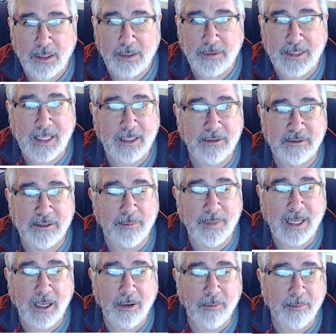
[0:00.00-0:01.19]
that
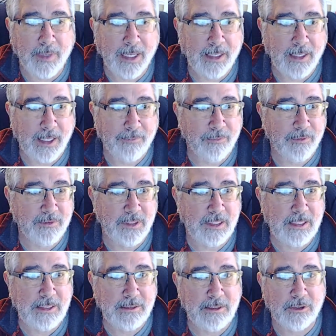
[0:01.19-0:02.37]
somehow my life was
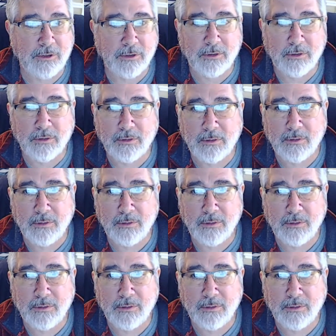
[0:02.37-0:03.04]
easier